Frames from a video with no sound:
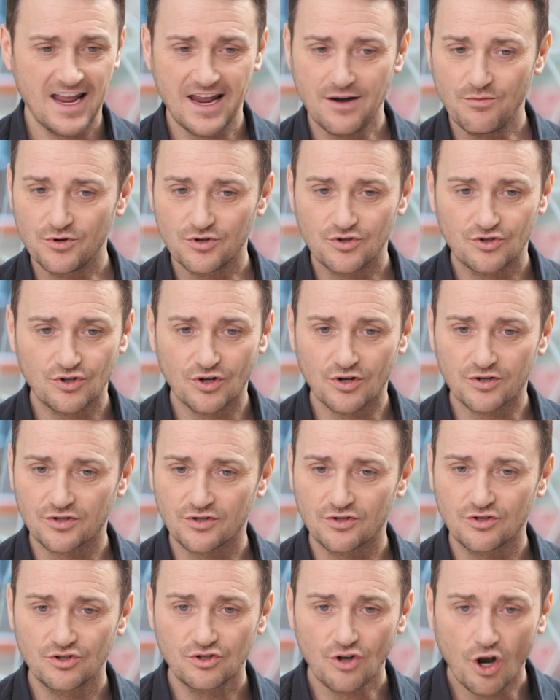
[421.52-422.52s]
he was
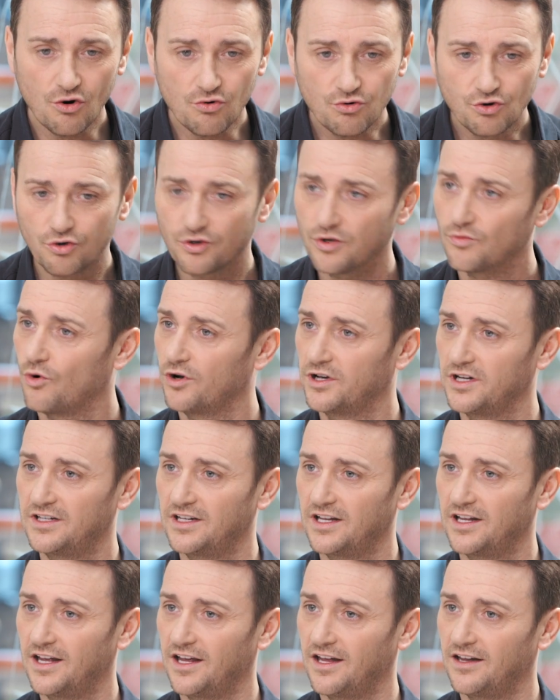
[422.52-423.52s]
just so good at what he
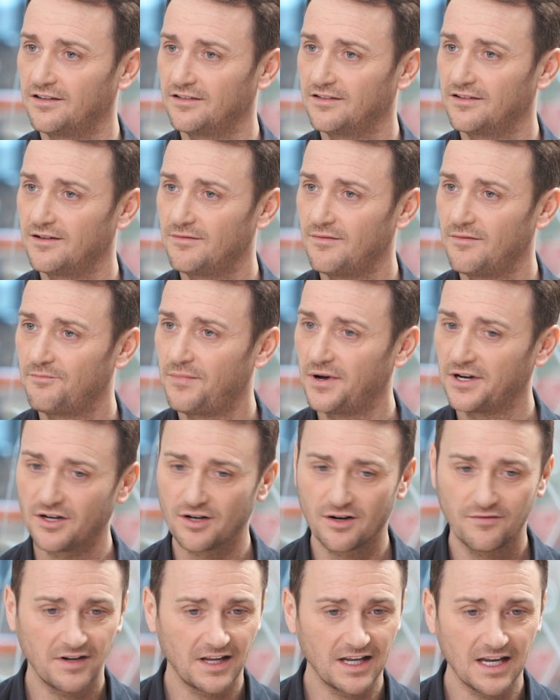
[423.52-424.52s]
did but I
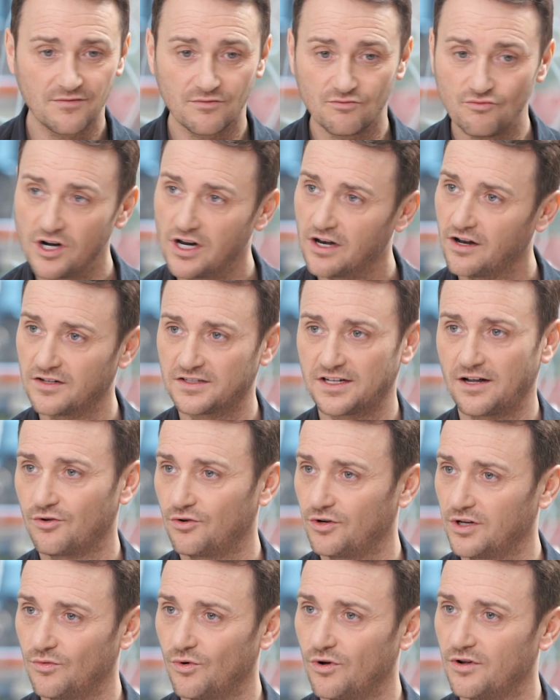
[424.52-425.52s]
don't think he even realised how
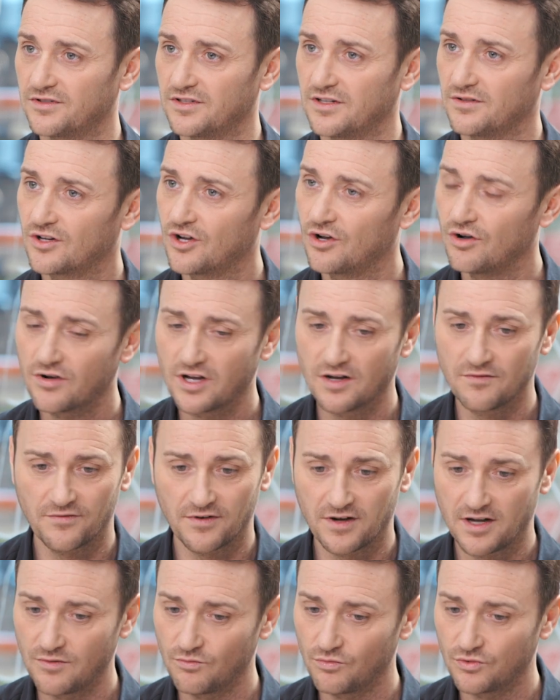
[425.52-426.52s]
good he was. Mm. Cooking
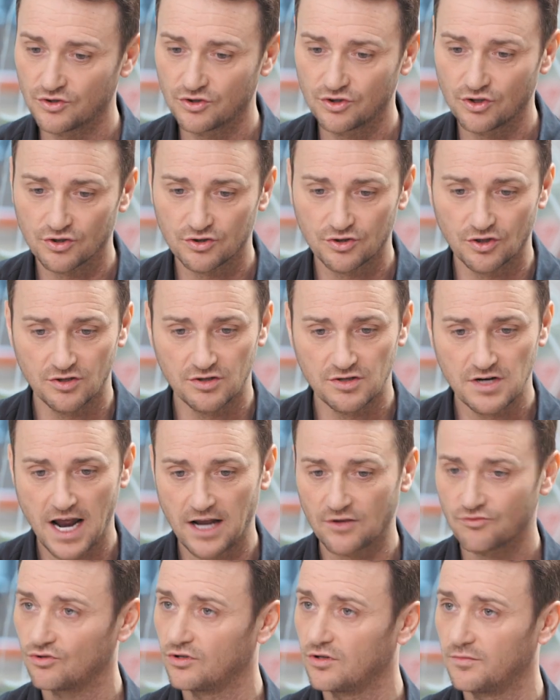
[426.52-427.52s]
for him was just a
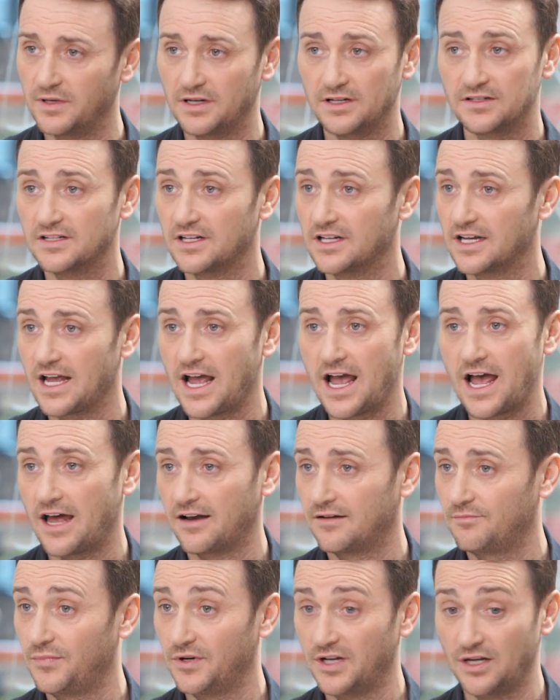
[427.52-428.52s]
natural ability he
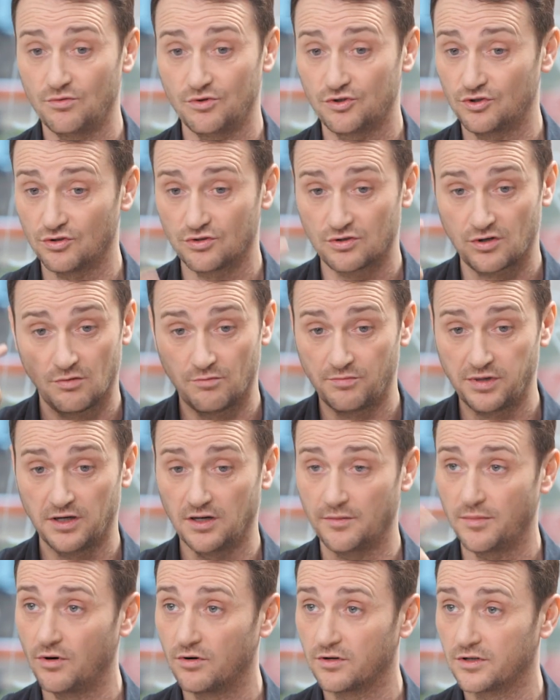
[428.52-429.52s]
had, but he was just
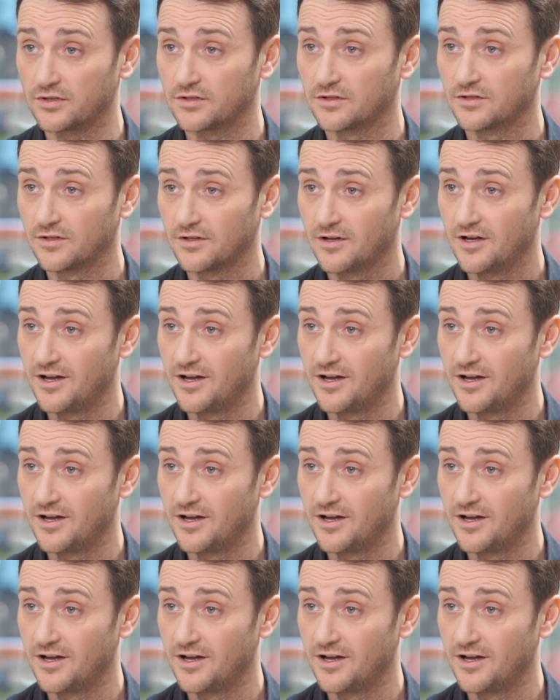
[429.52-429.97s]
completely bonkers.